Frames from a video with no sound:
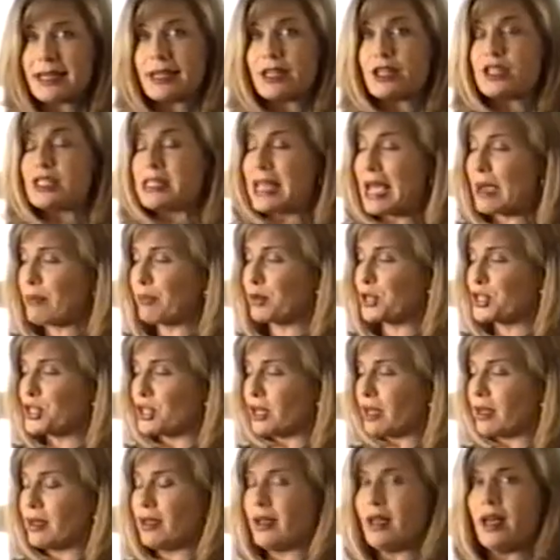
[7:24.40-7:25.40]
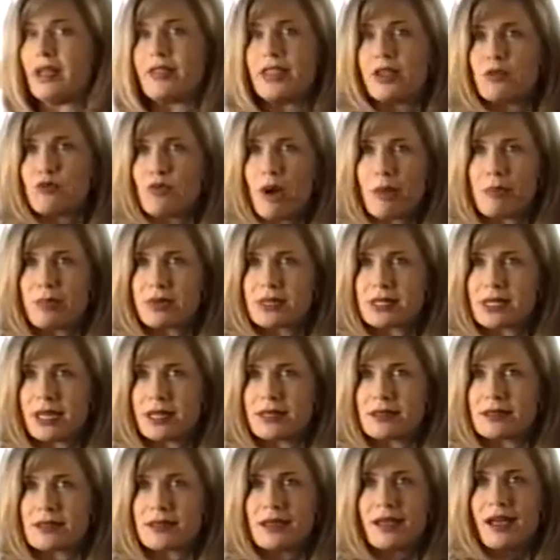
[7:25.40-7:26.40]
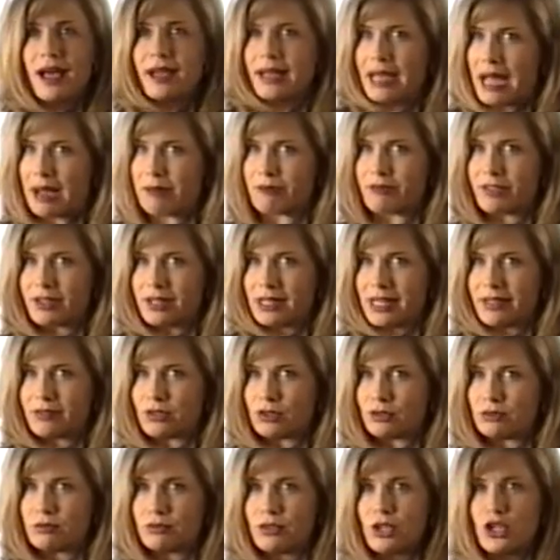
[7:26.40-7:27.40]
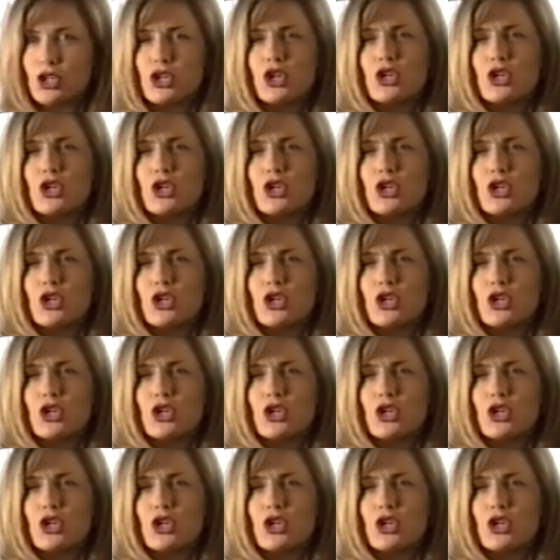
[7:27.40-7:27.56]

set a temperature that represents a comfort level,